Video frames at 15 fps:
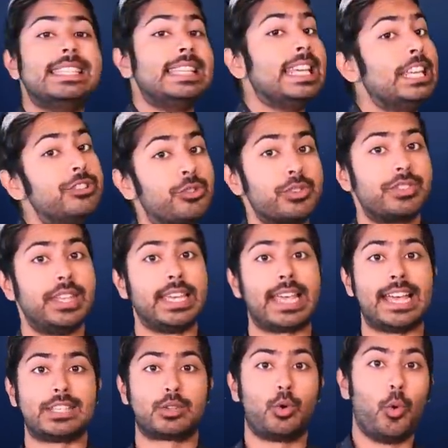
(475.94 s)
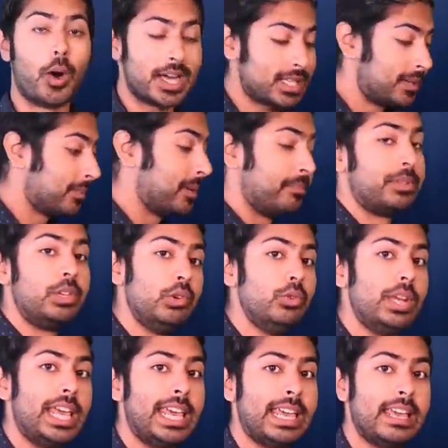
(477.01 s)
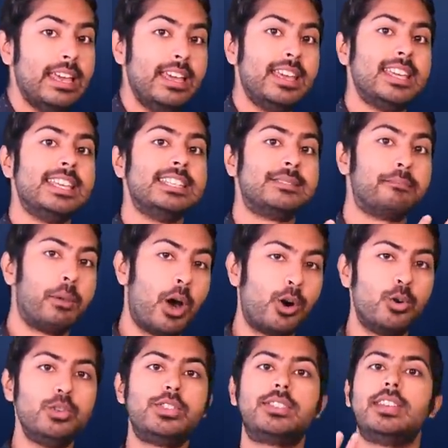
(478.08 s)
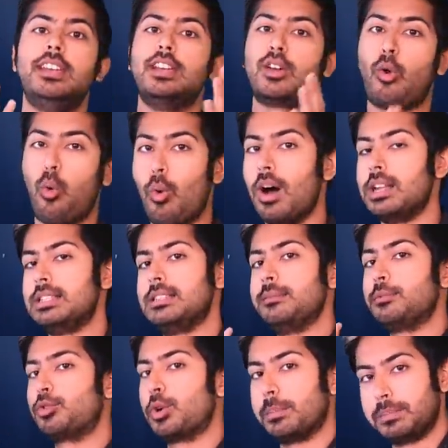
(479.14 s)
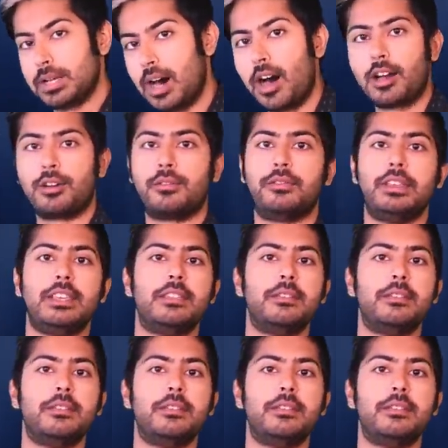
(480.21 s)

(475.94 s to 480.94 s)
as interesting as quantum computing is post-quantum cryptography,